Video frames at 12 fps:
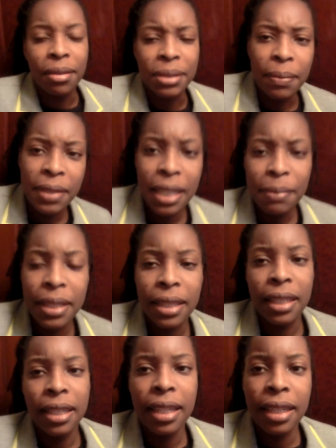Something I've been
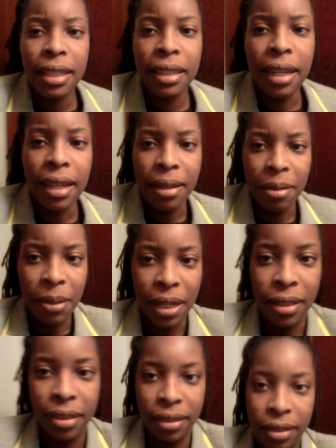thinking a lot
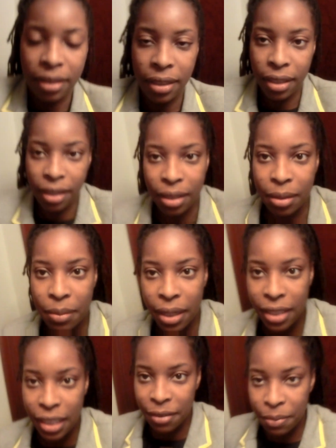about
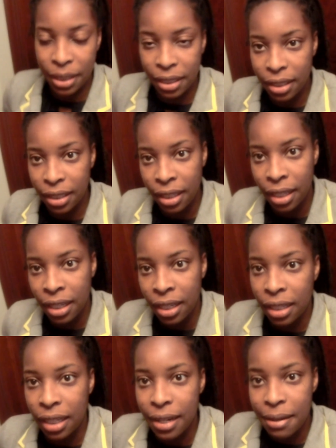as I've been
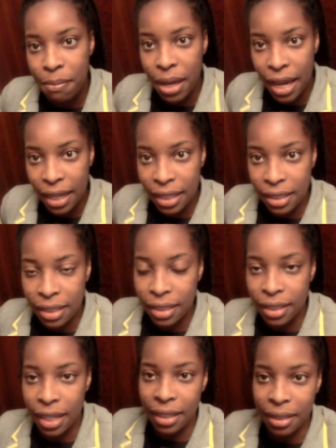getting back into the
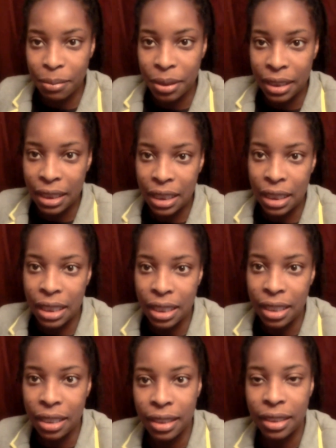lock community
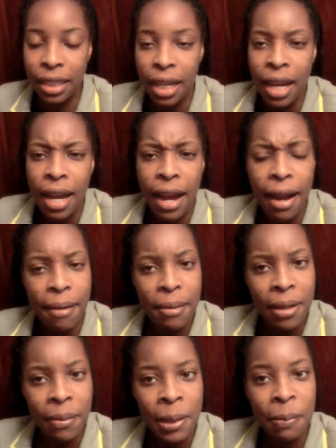is how
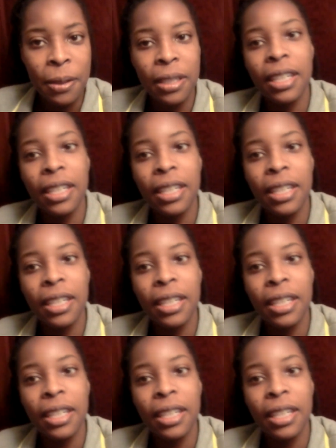many people